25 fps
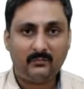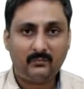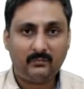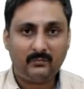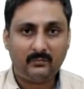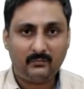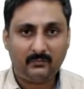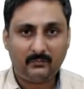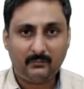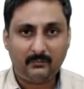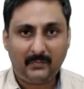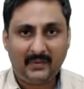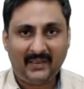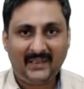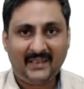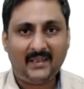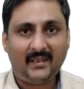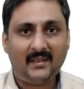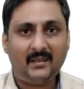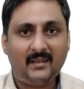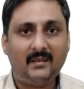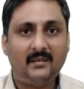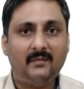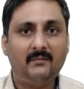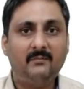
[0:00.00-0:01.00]

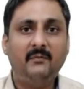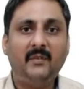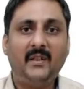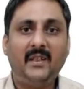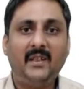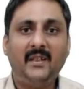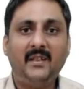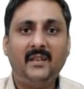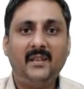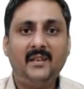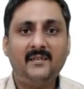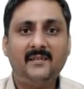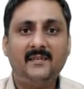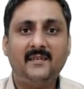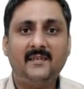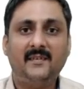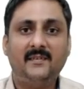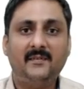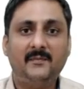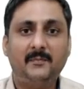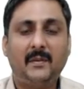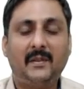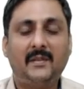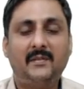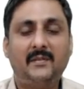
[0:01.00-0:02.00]
make various
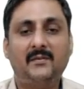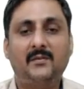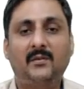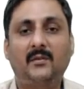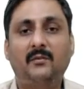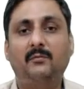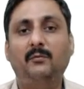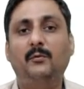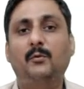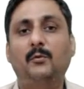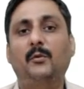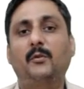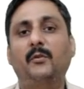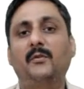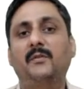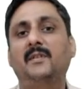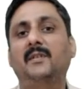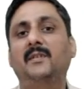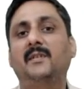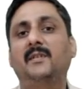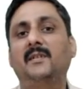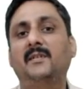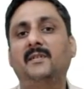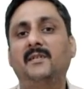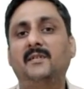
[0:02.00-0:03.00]
aspects of
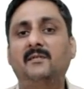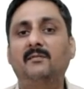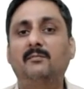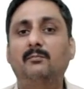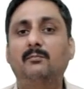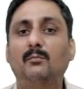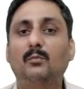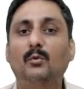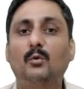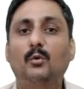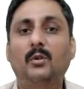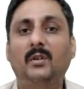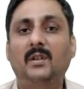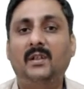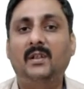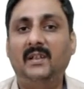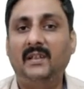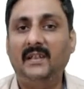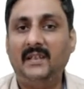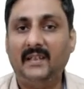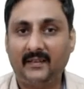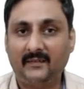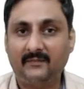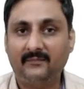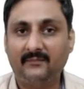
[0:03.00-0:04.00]
photosynthesis more
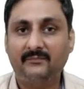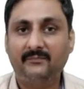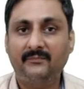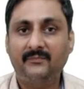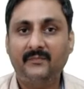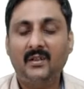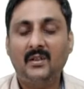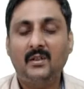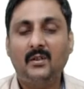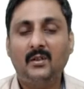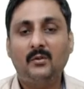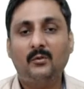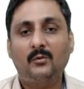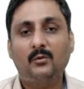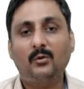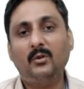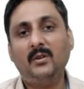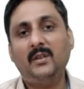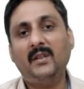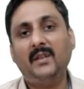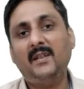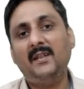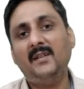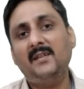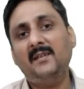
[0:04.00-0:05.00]
clear. So
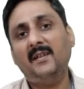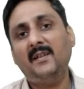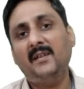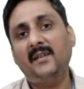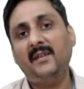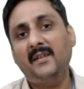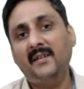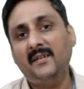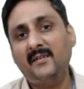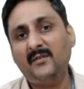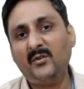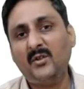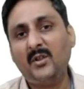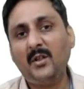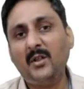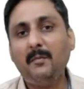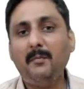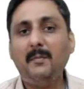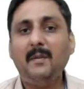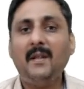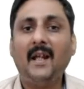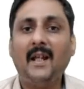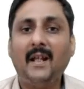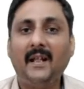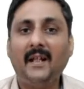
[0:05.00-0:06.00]
there is a history
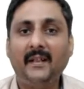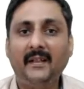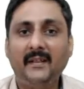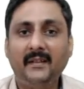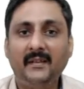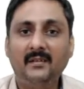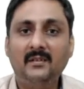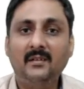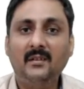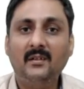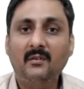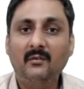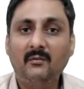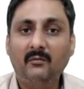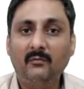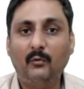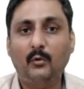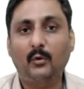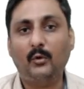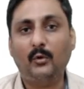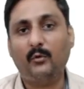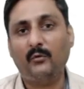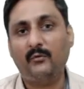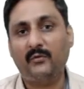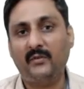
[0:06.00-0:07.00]
behind
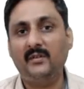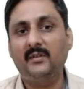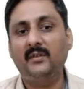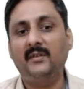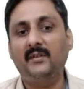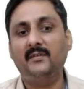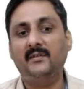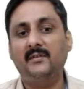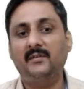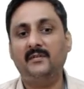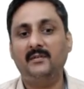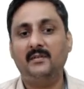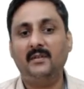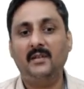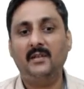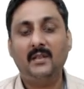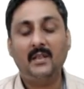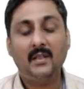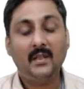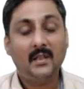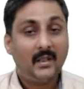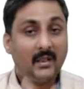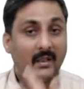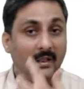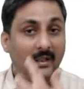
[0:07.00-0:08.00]
photosynthesis.
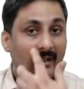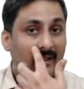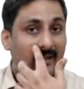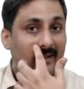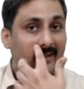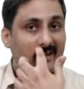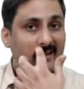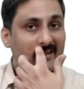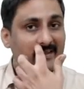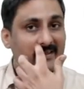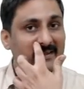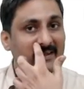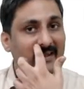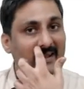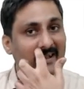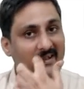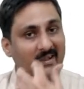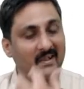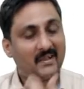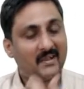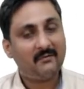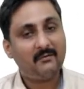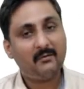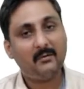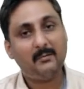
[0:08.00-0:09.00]
In this
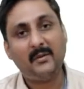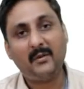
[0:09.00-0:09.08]
lecture, we'll be